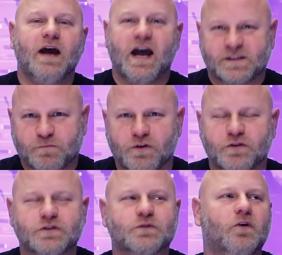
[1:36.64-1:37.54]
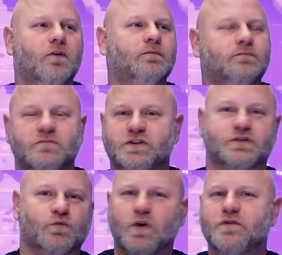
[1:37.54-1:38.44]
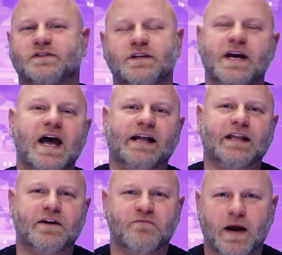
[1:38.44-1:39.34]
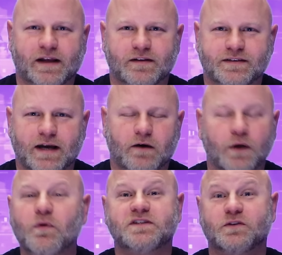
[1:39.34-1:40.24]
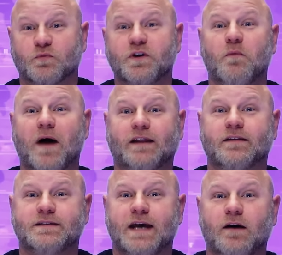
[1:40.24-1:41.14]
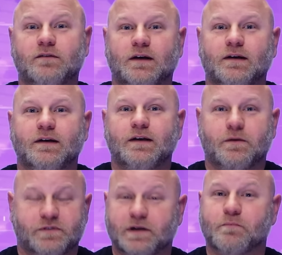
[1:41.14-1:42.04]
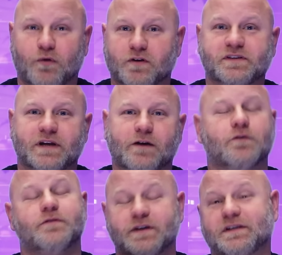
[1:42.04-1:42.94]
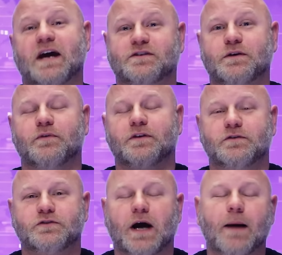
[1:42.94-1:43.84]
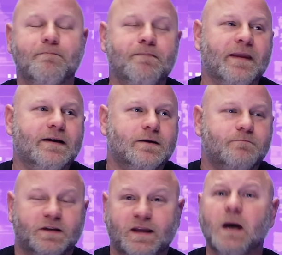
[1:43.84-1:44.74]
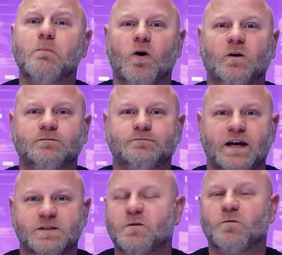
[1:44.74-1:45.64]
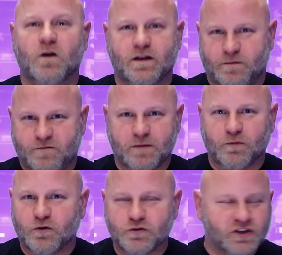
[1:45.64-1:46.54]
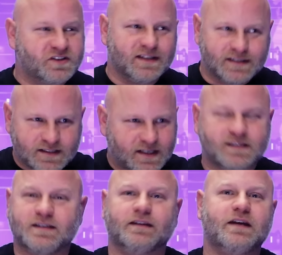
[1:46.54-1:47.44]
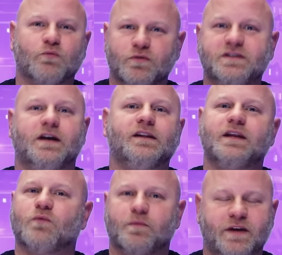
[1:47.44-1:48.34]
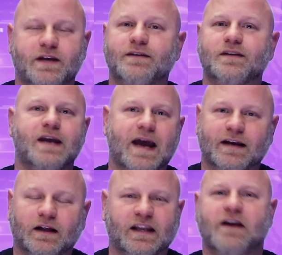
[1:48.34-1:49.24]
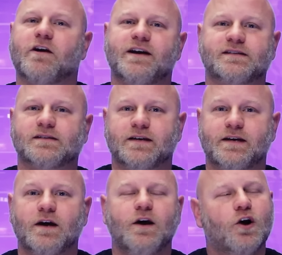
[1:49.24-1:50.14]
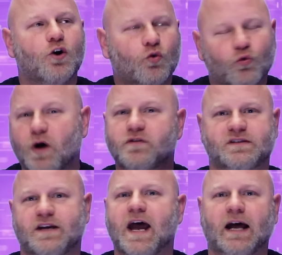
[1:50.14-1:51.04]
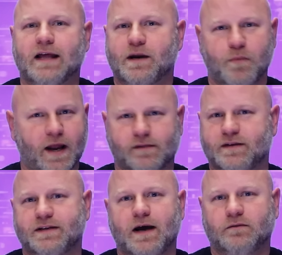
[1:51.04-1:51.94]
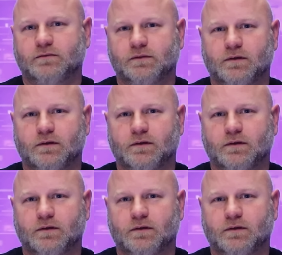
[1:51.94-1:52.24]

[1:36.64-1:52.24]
as per usual, just roasted the hell out of Mike Lindell. It wasn't the real Mike Lindell. It was an impersonator who does actually a really good job. But Kimmel has been one of the people who just consistently, routinely, repeatedly, and hilariously roast the hell out of Mike Lindell.